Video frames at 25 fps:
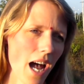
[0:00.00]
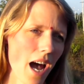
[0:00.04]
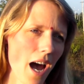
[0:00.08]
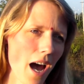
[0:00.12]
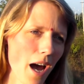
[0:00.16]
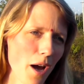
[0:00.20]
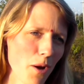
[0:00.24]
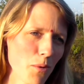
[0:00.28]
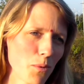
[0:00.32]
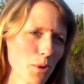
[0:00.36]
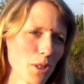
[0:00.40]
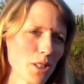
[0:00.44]

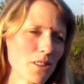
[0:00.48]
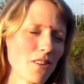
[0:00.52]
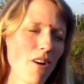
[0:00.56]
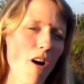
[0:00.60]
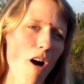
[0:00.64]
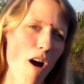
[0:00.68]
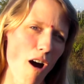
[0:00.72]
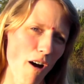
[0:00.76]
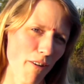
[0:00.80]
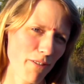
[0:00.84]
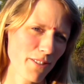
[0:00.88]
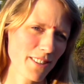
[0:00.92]
I would
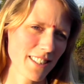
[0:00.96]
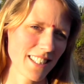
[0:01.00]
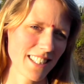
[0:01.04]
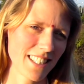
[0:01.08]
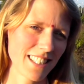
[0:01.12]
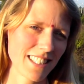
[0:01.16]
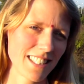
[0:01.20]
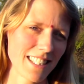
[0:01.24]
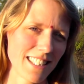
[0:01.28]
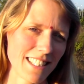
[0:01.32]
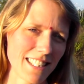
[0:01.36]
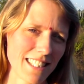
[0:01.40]

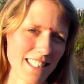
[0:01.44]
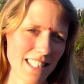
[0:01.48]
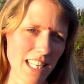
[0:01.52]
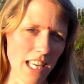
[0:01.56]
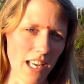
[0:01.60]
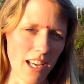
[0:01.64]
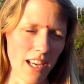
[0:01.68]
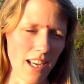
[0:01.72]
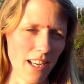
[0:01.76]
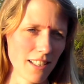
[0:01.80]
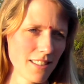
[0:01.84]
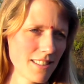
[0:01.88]
often
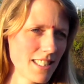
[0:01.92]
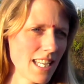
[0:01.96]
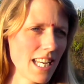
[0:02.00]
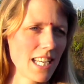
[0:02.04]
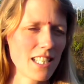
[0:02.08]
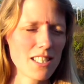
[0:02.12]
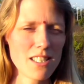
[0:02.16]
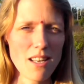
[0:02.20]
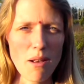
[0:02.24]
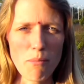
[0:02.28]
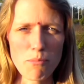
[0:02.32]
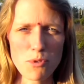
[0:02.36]

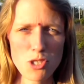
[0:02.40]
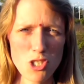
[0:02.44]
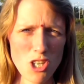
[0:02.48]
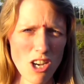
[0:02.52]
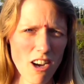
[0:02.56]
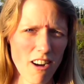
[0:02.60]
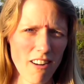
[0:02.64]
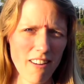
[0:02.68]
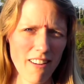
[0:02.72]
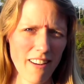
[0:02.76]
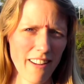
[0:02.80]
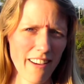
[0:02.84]
take some
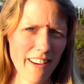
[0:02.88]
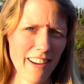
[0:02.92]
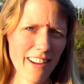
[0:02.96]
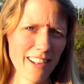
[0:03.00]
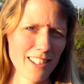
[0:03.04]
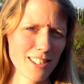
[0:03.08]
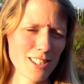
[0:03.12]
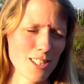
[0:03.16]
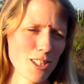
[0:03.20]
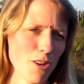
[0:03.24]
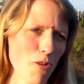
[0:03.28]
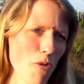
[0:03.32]

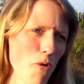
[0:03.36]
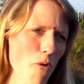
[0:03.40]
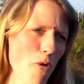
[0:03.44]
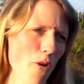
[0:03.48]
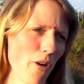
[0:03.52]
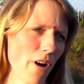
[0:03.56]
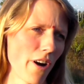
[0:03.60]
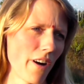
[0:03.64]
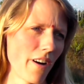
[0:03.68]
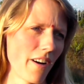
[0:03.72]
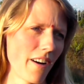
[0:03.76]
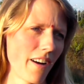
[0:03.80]
chocolate
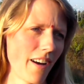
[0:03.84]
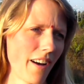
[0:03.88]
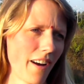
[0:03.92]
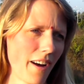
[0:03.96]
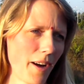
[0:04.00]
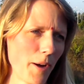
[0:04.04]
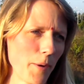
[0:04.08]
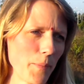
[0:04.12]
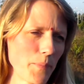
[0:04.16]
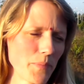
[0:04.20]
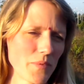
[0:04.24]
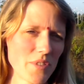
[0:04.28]
or
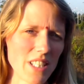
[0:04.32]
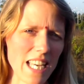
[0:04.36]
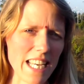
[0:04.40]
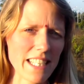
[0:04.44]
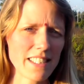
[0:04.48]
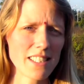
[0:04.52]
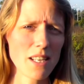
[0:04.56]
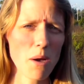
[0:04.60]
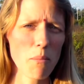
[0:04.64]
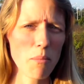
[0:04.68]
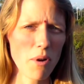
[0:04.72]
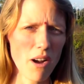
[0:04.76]

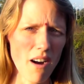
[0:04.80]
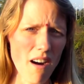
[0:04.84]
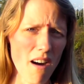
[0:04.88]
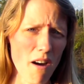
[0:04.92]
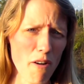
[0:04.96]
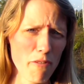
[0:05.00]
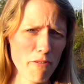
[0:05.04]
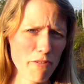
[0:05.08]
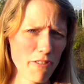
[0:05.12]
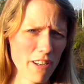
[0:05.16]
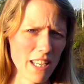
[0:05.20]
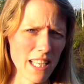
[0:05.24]
take some
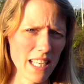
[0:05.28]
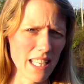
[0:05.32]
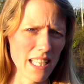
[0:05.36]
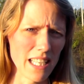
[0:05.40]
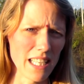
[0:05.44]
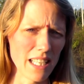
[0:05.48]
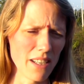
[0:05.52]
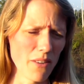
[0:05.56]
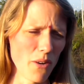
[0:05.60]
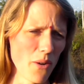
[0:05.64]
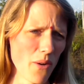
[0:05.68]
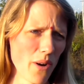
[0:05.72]

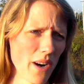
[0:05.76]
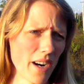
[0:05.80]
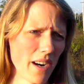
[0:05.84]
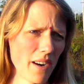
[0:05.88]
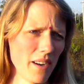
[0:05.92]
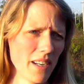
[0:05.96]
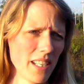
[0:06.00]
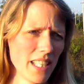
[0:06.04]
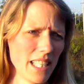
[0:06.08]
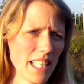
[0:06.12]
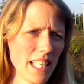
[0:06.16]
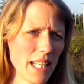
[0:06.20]
coffee
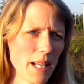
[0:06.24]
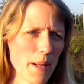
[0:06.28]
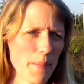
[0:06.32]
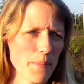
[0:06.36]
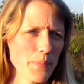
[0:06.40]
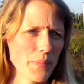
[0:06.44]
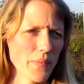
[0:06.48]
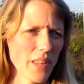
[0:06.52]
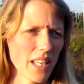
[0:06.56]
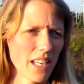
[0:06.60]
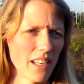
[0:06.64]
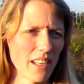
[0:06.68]
or
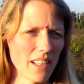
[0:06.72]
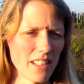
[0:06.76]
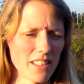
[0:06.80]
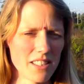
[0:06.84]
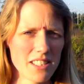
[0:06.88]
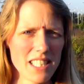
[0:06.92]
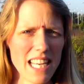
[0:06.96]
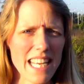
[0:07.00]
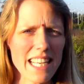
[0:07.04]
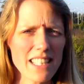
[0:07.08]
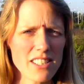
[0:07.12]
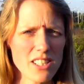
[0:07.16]

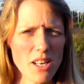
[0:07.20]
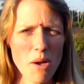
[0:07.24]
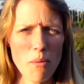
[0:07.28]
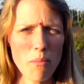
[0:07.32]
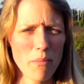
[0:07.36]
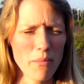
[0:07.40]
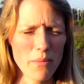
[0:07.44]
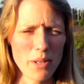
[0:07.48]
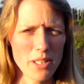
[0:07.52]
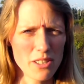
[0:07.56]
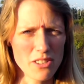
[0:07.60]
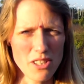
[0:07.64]
take
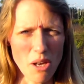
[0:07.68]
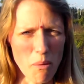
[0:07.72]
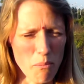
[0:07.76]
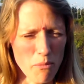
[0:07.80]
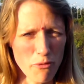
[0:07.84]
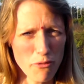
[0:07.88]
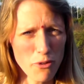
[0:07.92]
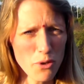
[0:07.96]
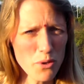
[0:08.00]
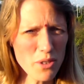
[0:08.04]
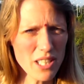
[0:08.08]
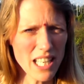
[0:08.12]
some
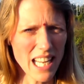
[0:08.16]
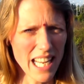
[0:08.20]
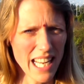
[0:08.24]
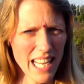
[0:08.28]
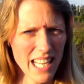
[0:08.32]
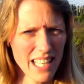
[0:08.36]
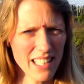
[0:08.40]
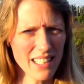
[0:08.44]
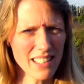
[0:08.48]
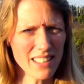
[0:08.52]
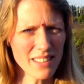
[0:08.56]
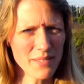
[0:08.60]
food
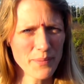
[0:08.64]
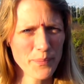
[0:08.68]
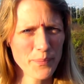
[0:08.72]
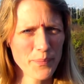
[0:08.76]
in,